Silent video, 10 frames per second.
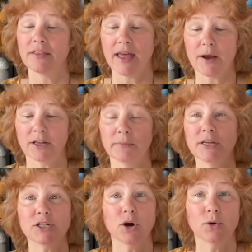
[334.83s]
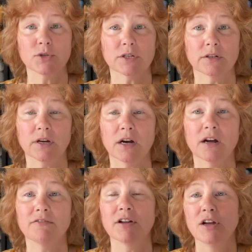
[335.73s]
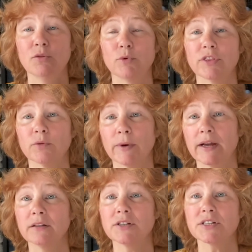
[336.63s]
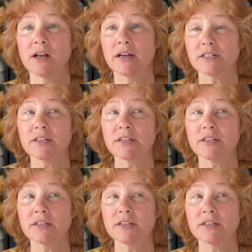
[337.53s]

that could be toes and cuff with the regular socks.